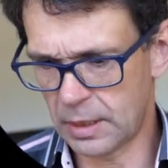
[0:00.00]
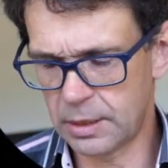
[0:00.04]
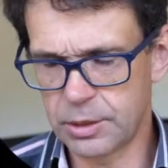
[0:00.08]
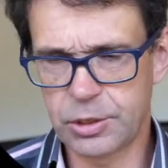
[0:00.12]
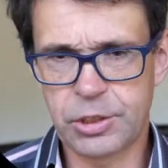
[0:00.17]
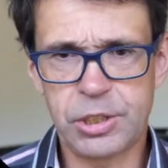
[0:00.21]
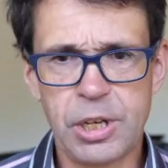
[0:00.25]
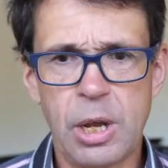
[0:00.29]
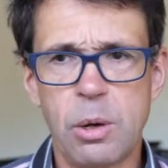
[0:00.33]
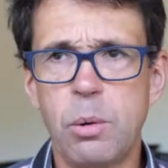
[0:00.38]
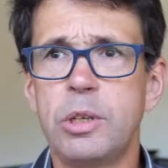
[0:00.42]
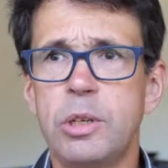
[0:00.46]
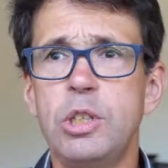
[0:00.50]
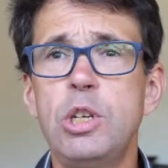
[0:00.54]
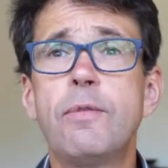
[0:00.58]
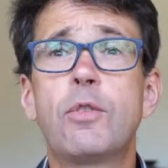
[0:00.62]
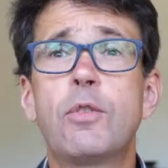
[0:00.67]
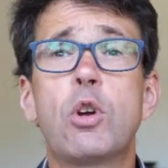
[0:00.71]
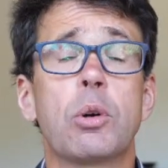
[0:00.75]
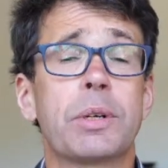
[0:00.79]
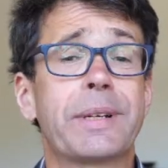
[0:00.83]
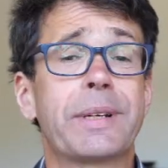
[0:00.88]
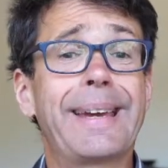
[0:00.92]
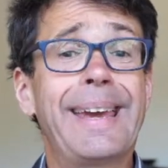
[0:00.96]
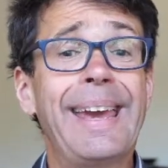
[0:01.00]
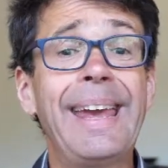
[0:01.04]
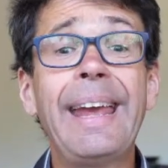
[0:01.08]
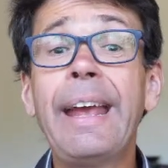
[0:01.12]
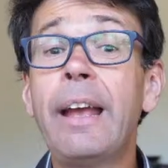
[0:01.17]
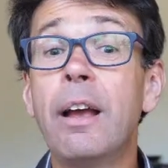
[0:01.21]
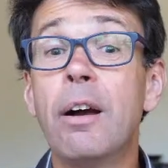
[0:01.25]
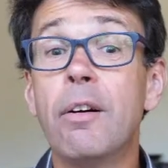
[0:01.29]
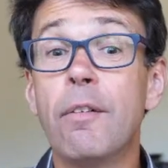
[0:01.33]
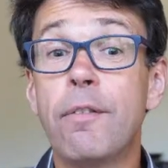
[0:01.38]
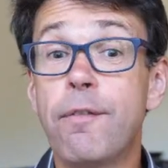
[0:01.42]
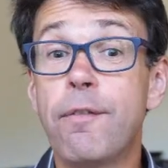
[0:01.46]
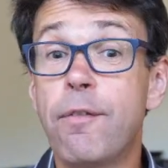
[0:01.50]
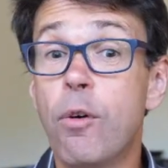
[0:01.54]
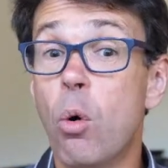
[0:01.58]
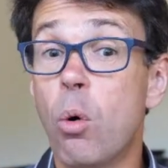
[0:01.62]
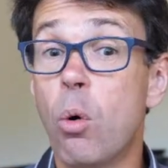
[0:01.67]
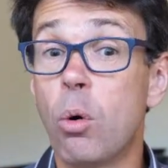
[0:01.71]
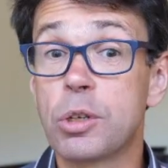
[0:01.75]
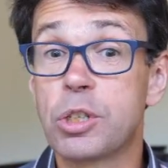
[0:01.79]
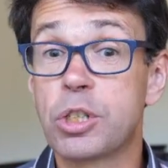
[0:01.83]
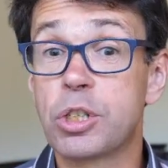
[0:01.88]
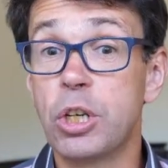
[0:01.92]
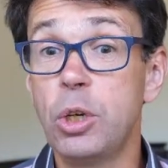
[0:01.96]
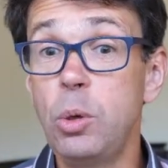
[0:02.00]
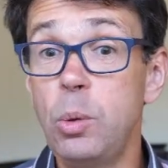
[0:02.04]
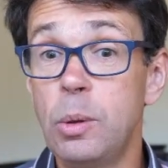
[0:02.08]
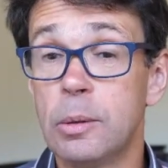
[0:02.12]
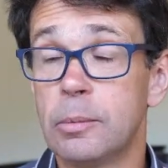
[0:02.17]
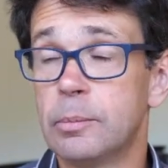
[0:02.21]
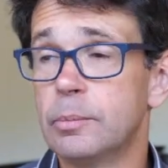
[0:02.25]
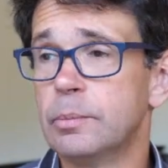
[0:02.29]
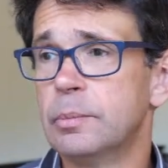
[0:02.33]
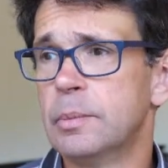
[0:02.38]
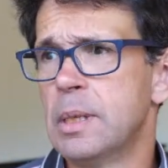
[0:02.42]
So you've got king 4-2,